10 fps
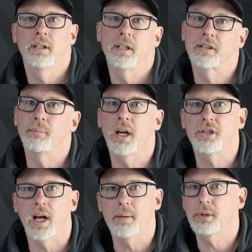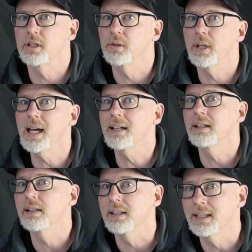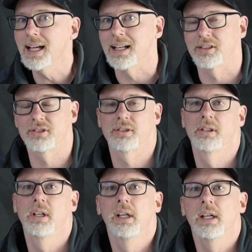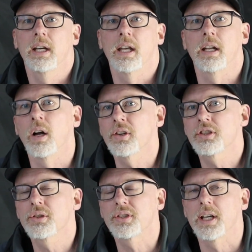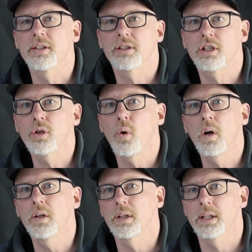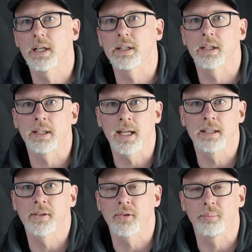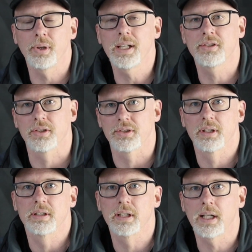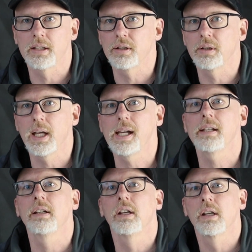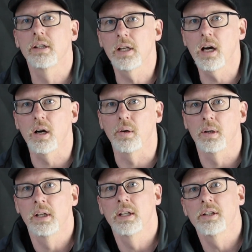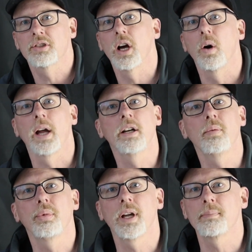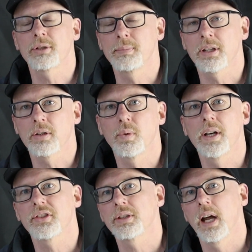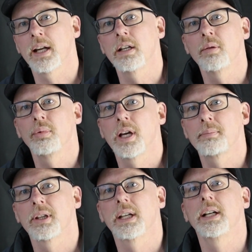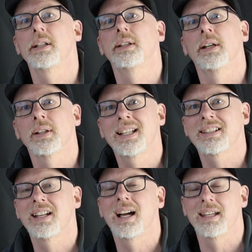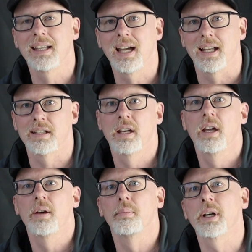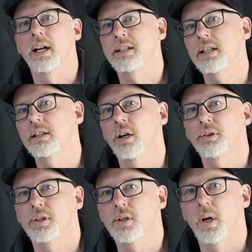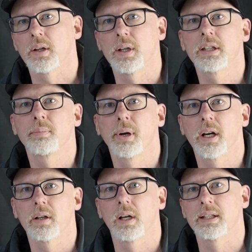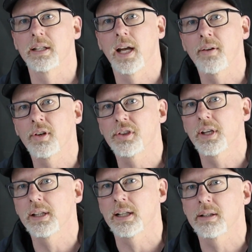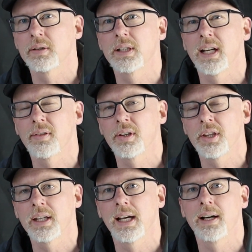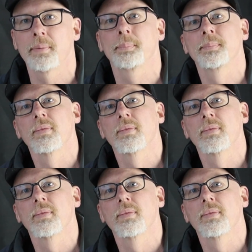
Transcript: Is it my job to do that? Yes. It also says to oil your gun in 8 different places. Did I do that? No. So I don't blame Smith and Wesson. I don't blame the gun, at least not yet. But I did go through, I cleaned the barrel, I did everything, I cleaned everything out.